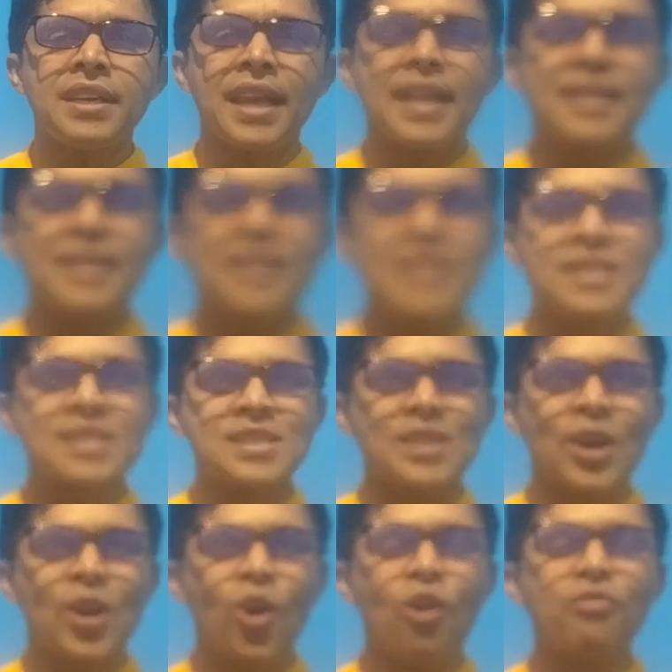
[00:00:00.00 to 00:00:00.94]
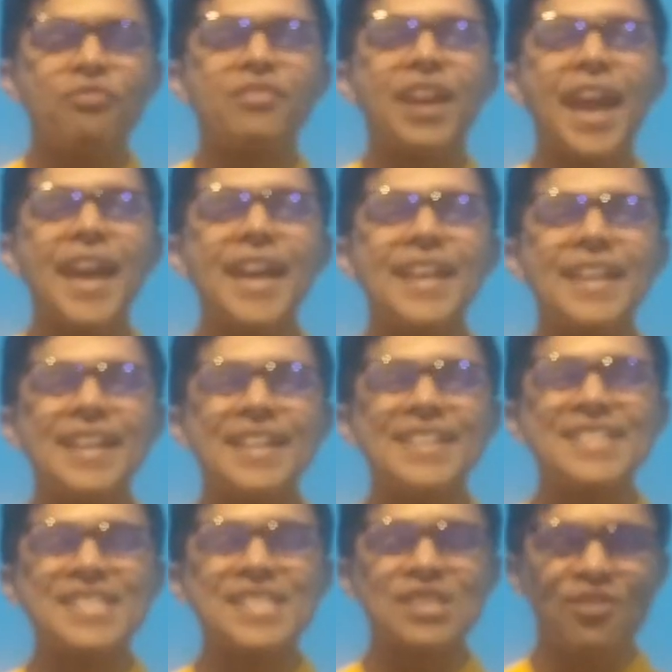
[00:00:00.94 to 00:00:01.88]
percentages of grade
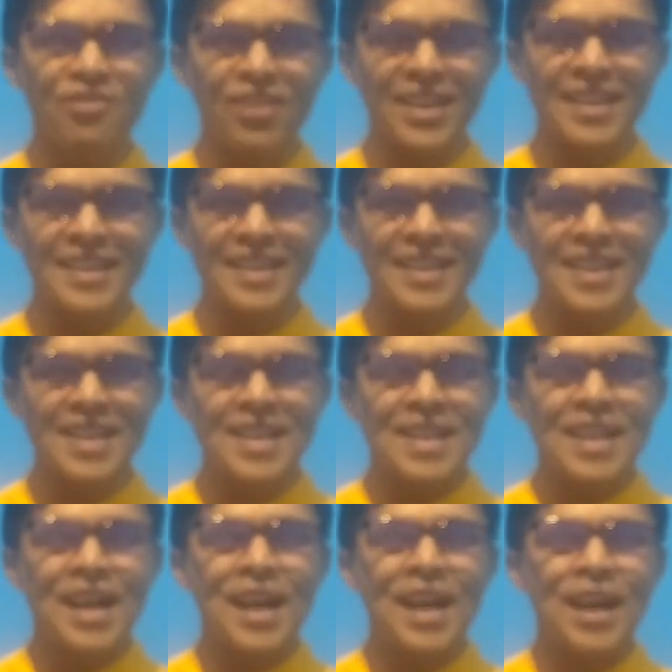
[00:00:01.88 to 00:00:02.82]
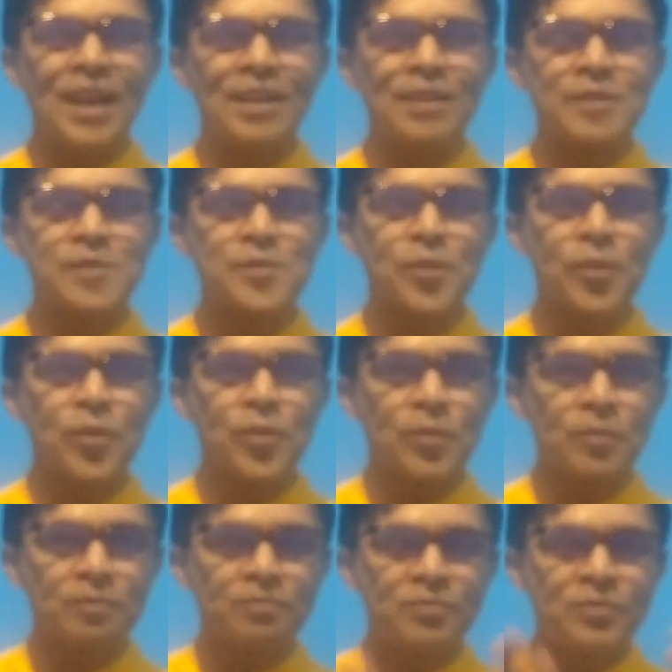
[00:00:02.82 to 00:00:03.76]
7.
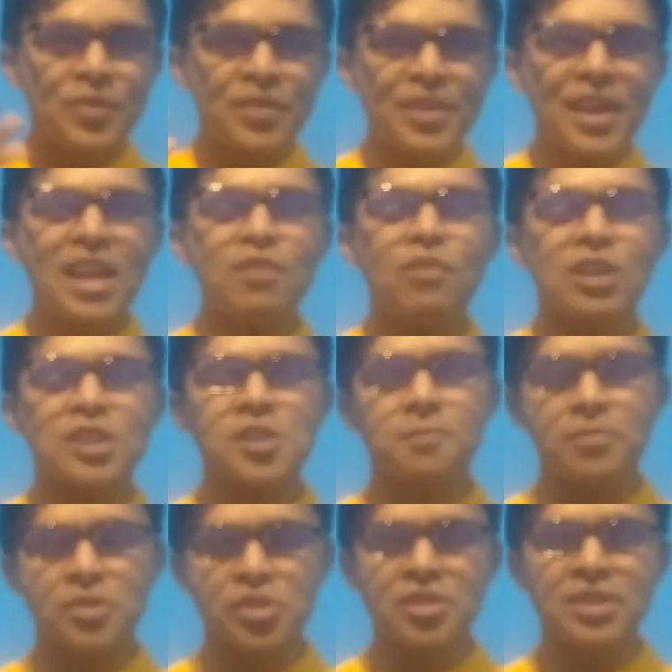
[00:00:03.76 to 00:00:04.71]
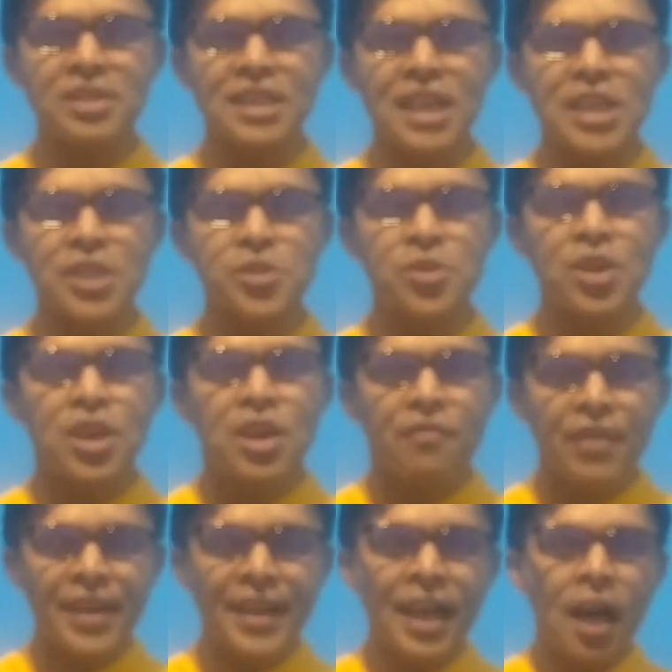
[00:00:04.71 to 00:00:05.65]
So really, what's a percentage?
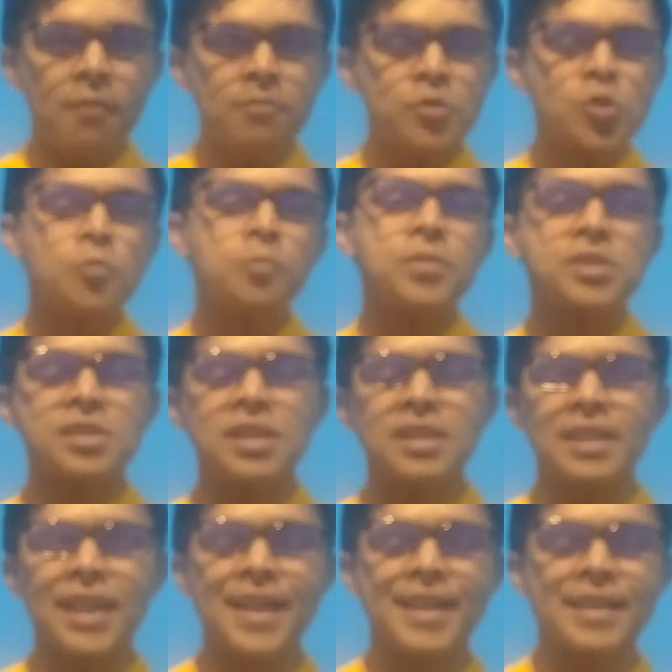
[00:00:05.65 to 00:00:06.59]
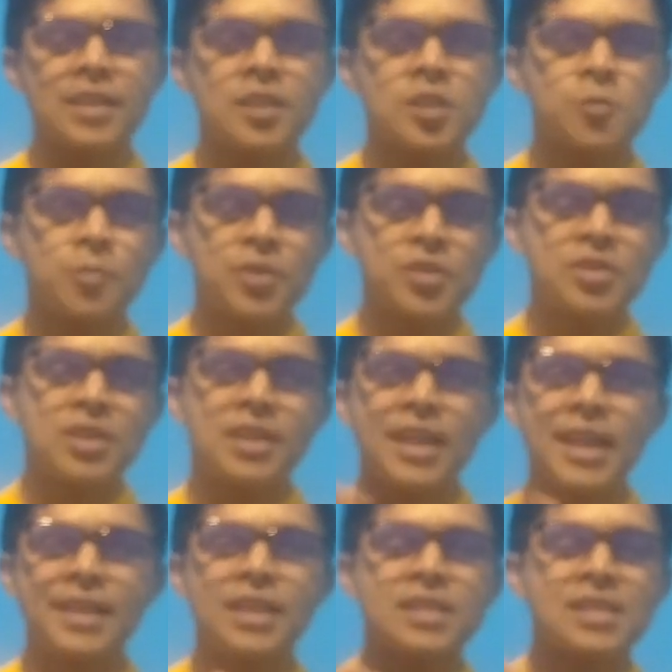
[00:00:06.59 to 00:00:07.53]
When it comes to percentages,
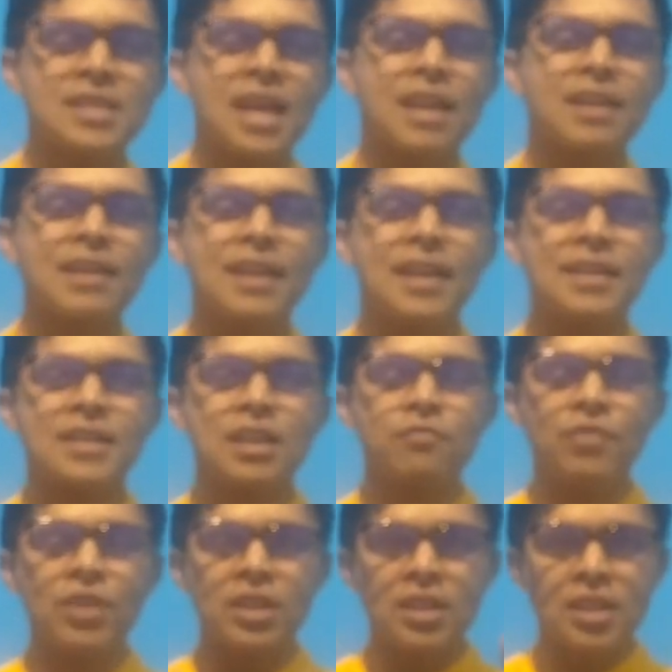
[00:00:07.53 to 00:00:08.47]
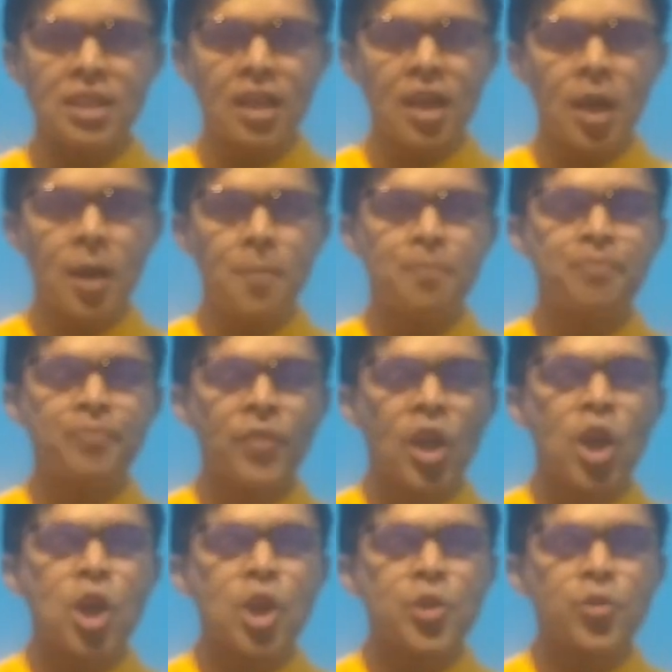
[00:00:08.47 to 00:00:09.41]
percentages are related with
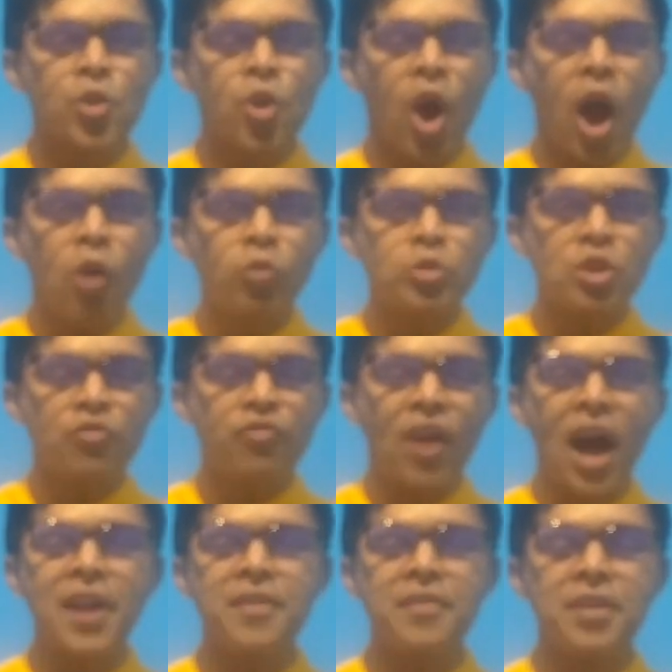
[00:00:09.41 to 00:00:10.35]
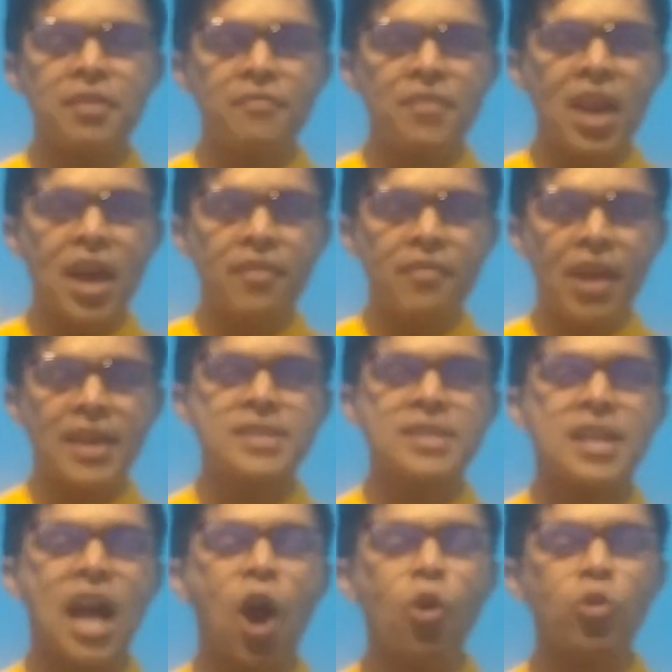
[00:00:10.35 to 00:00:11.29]
out of 100. We are
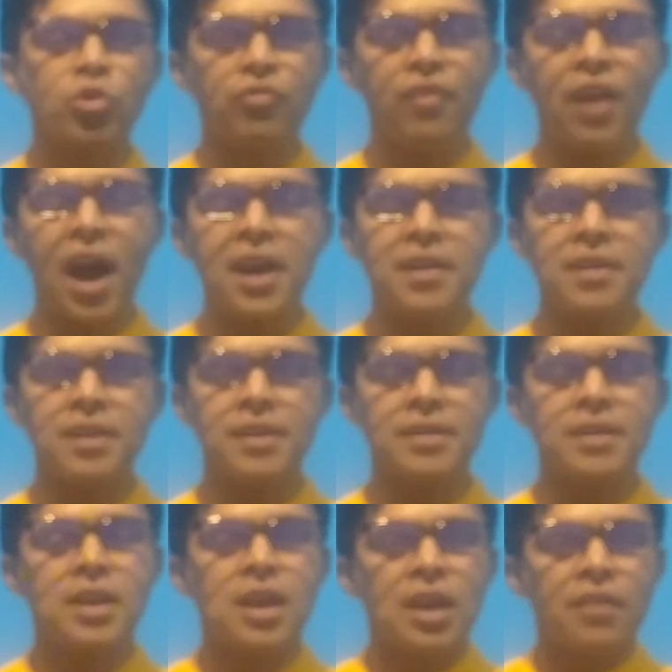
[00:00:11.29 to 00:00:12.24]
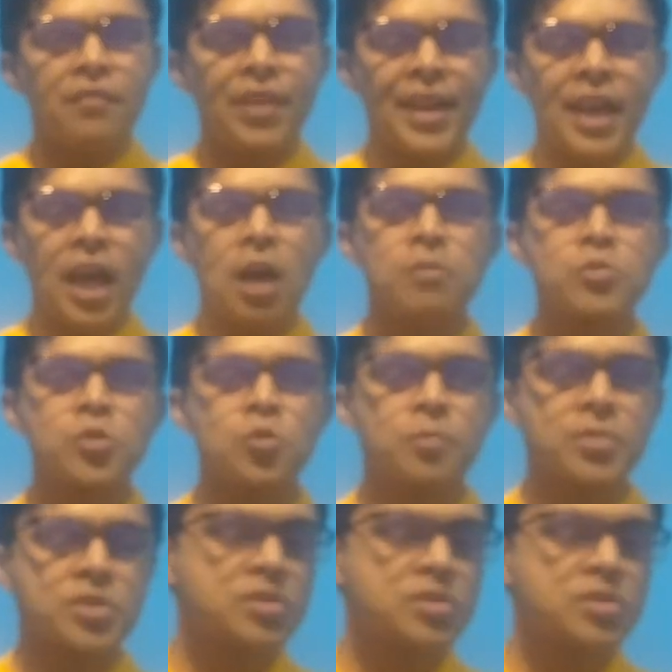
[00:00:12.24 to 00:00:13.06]
writing out of 100 when it comes to